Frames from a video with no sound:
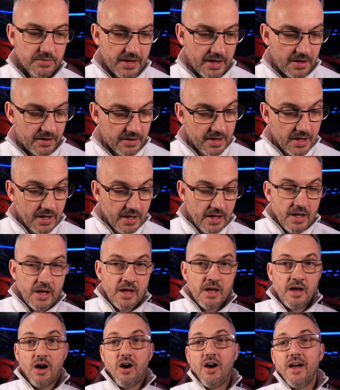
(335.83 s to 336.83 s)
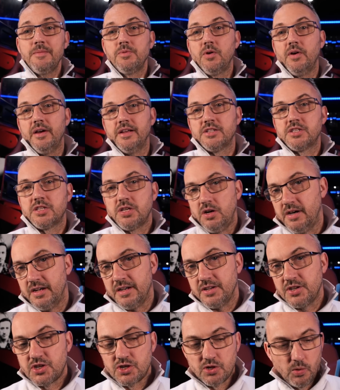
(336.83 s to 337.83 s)
Now, I'm not
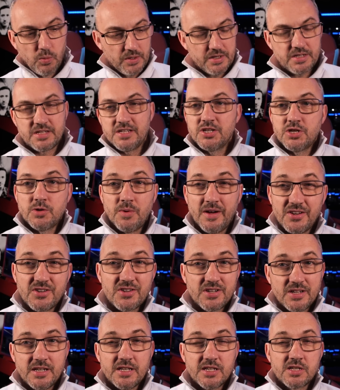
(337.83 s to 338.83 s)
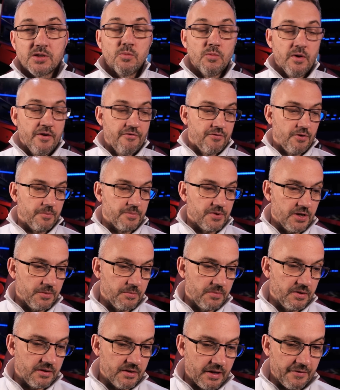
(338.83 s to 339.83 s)
entirely sure what the situation is with Rob
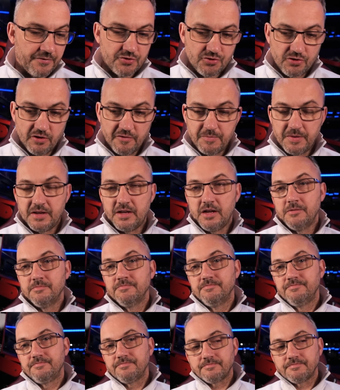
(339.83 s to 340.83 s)
Newman, if truth be known.